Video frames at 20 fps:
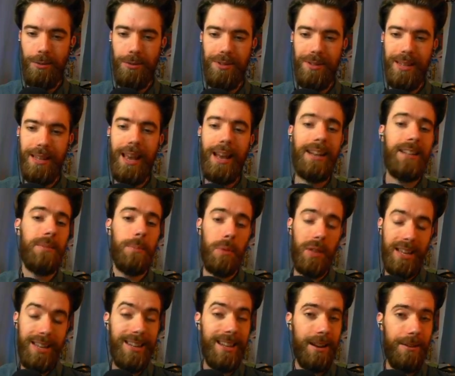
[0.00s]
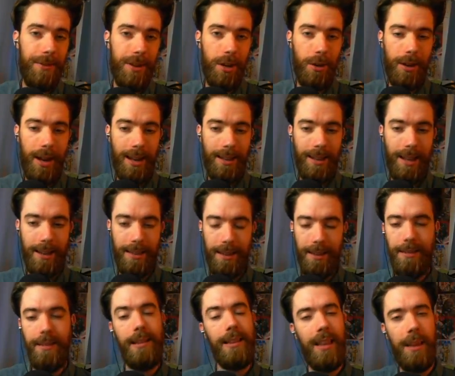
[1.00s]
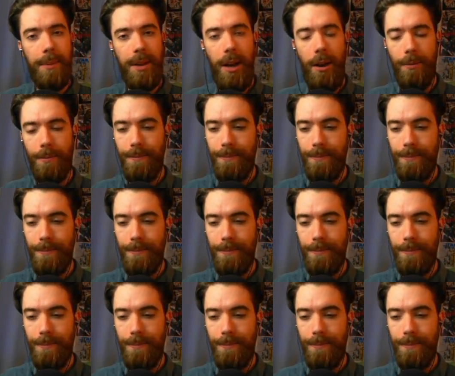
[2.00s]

to see explained in a video guide like this, let me know.